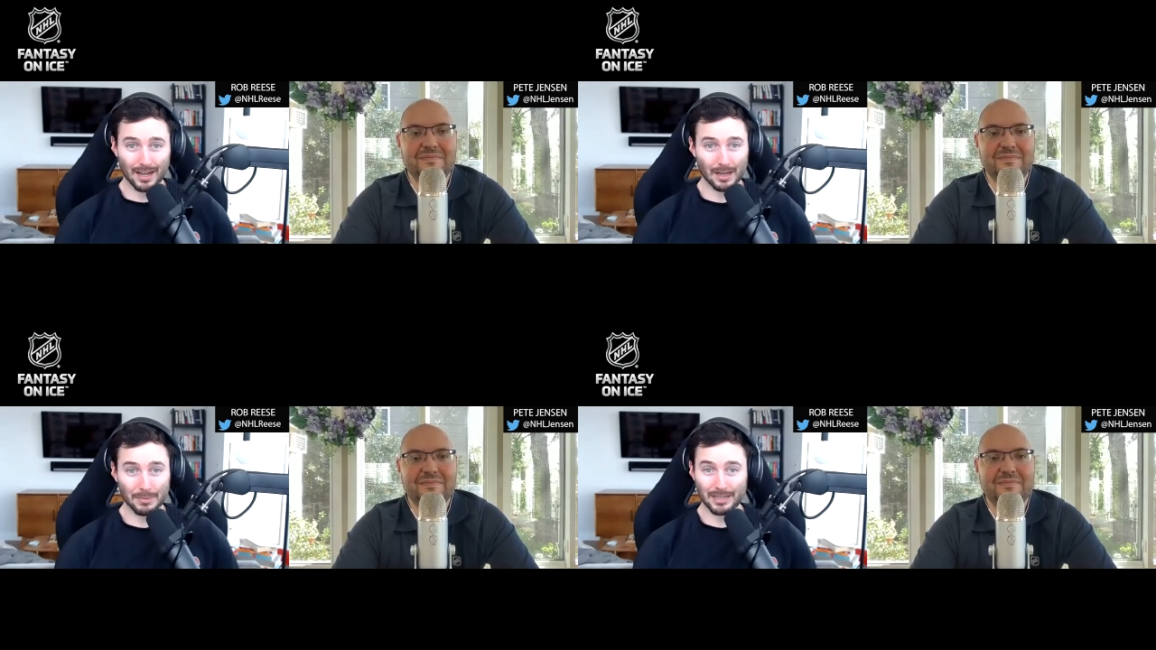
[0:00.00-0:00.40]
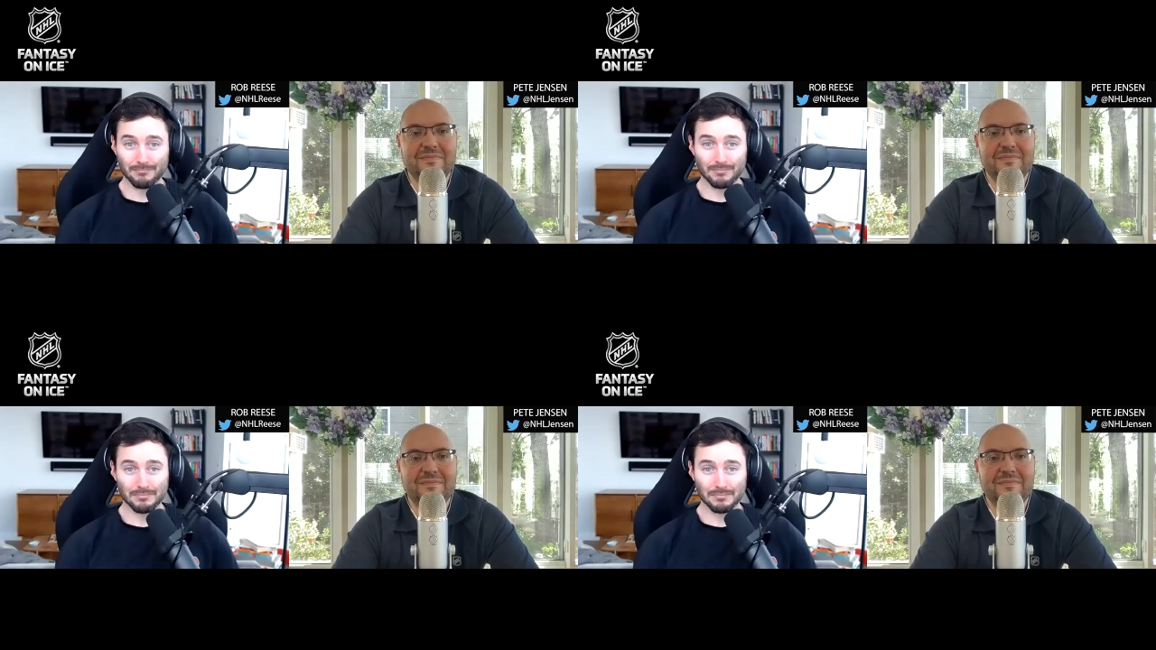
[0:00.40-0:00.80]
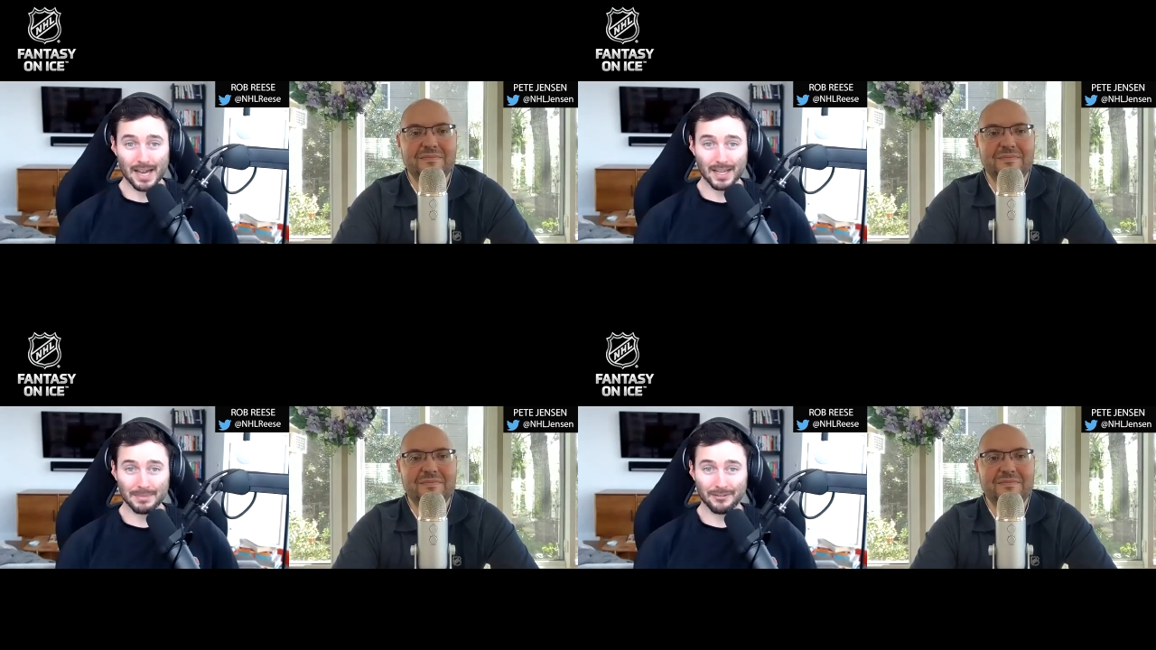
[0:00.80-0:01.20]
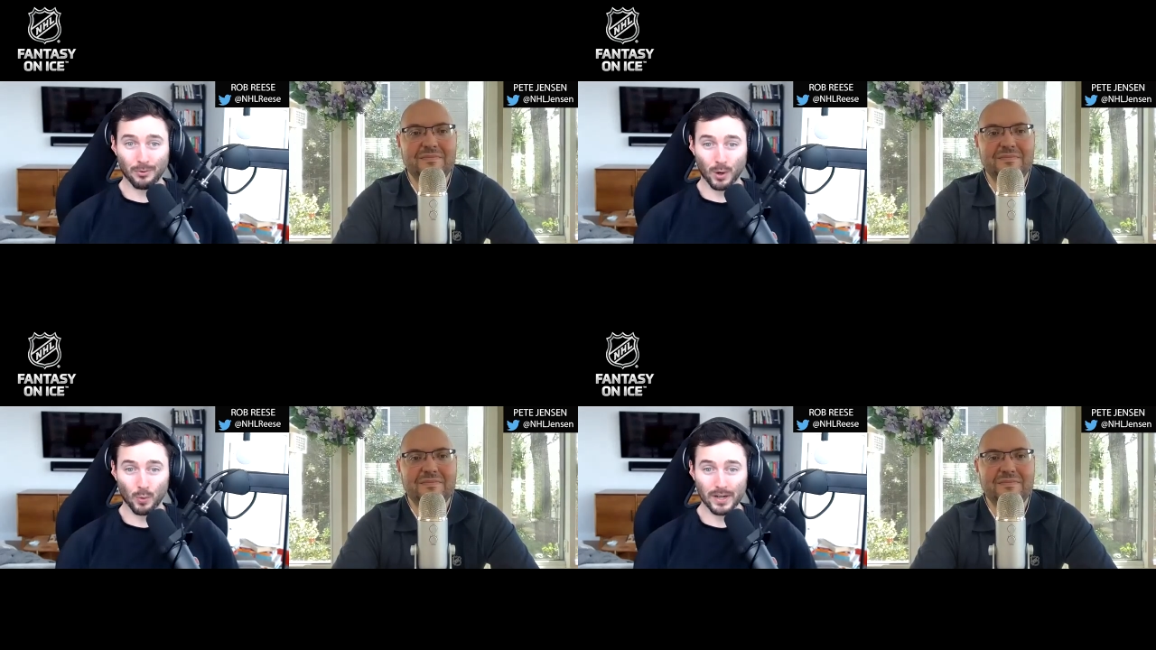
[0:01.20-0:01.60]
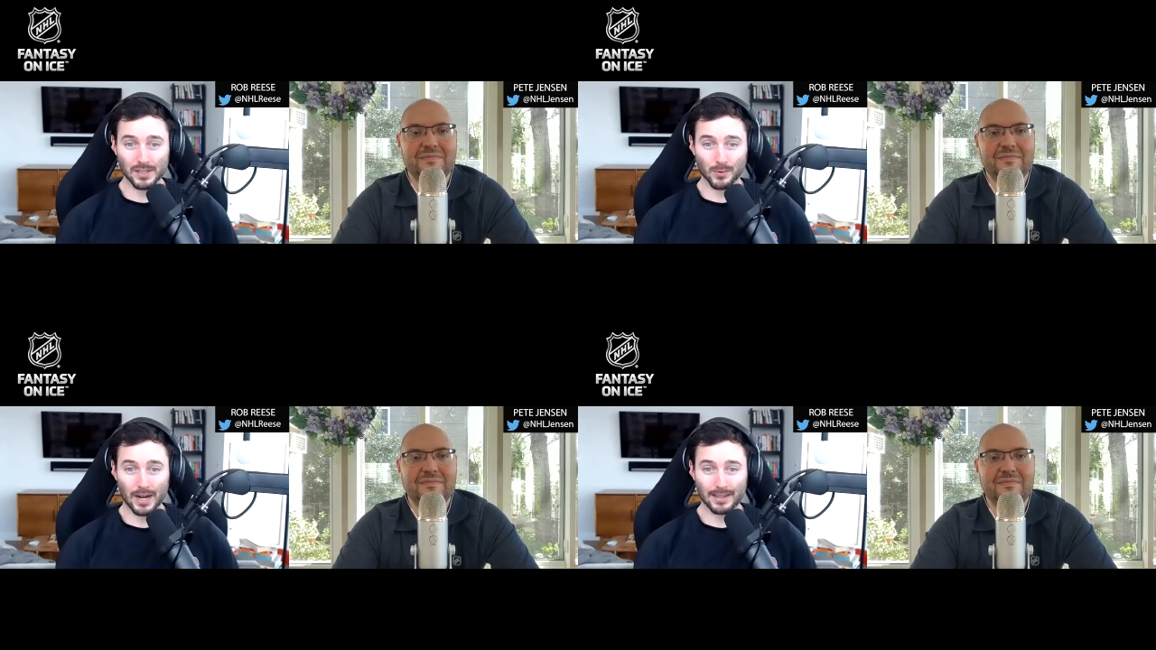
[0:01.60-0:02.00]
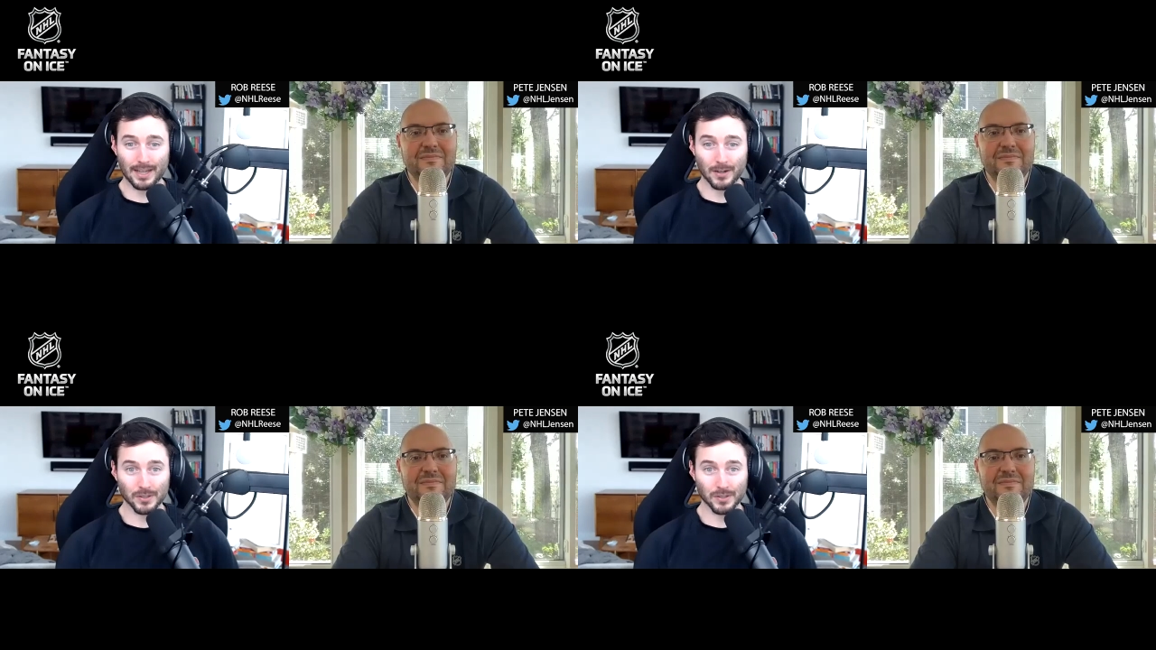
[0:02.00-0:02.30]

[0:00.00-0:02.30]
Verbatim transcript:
Speaker 1: I mean, that could be four wins right there.